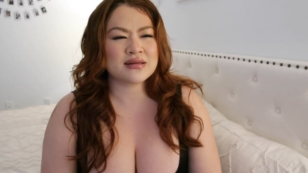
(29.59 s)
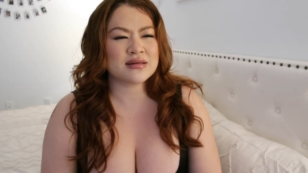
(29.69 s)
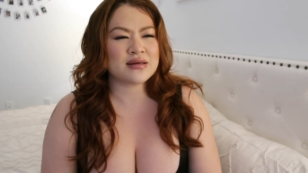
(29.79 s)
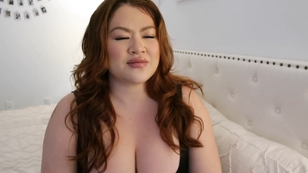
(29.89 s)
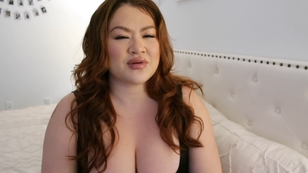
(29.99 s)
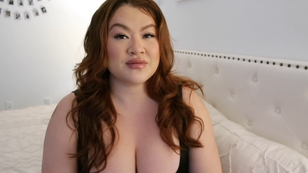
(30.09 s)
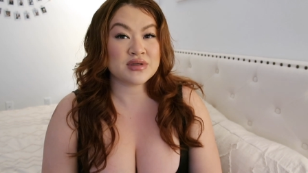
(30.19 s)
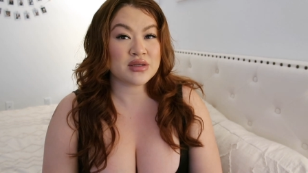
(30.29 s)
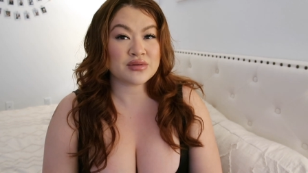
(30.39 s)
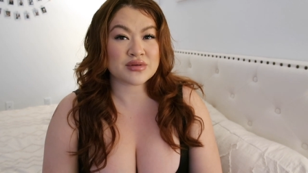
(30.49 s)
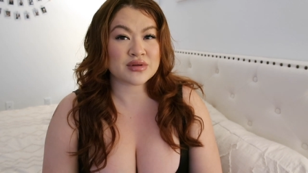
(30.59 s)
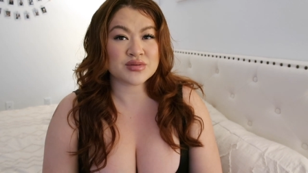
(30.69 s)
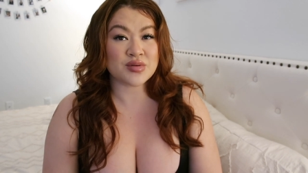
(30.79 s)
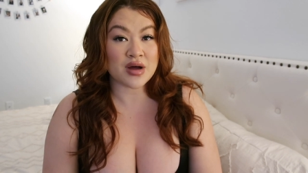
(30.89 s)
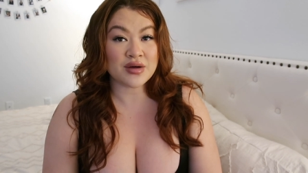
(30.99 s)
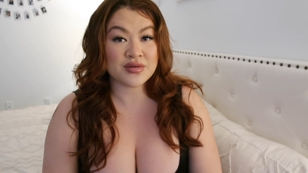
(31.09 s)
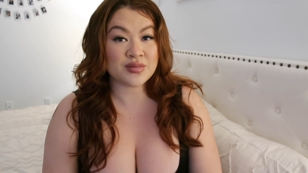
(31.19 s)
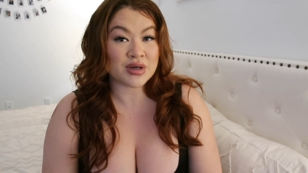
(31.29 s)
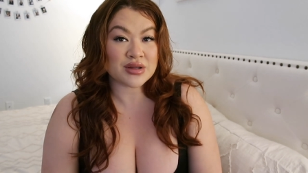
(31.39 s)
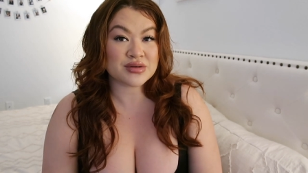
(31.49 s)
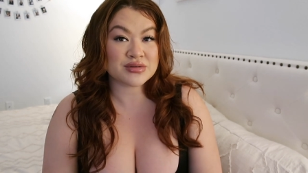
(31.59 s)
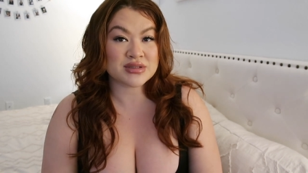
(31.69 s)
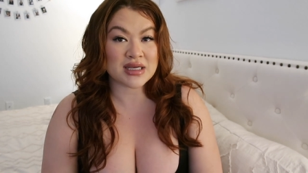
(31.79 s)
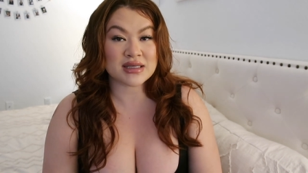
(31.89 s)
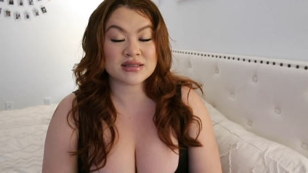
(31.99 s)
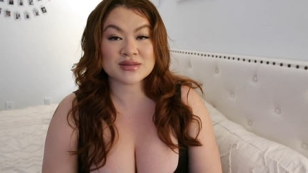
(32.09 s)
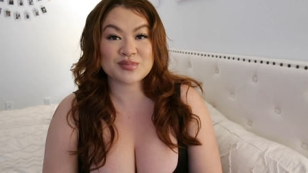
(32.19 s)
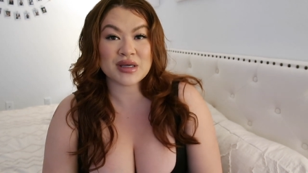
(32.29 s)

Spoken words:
the 15th or the 12th, one of those dates.